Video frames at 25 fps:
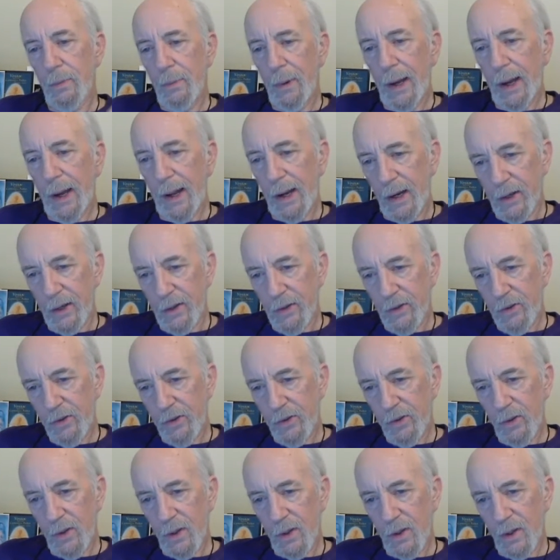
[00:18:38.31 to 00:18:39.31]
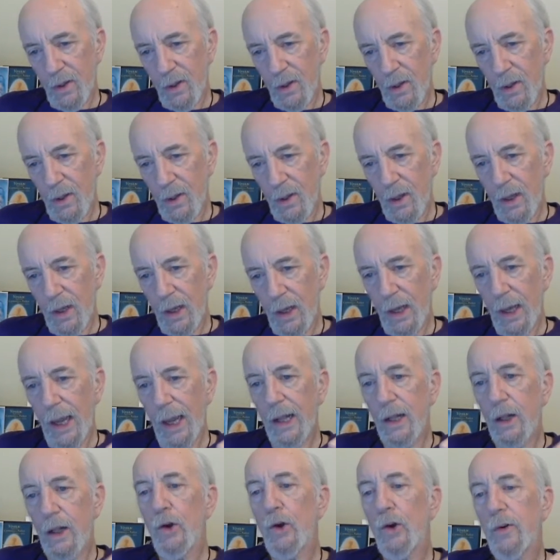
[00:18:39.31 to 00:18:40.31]
balance
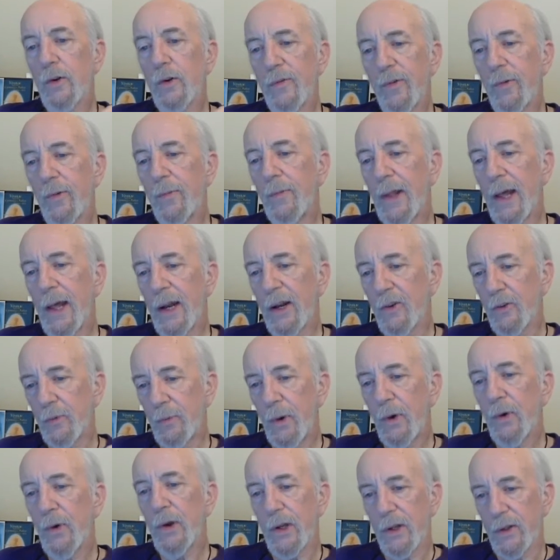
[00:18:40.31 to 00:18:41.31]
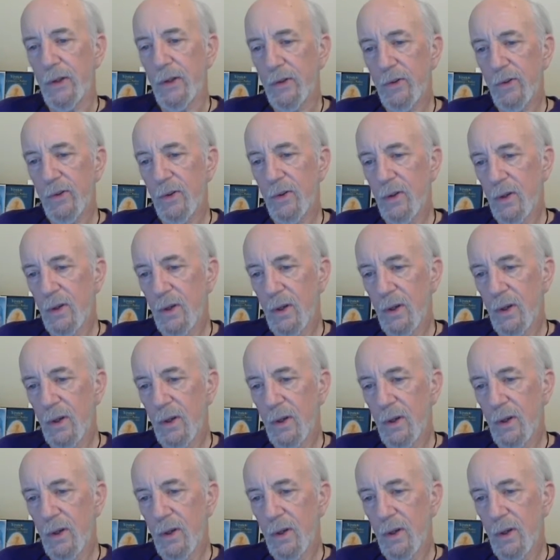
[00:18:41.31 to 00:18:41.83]
and learn from that experience,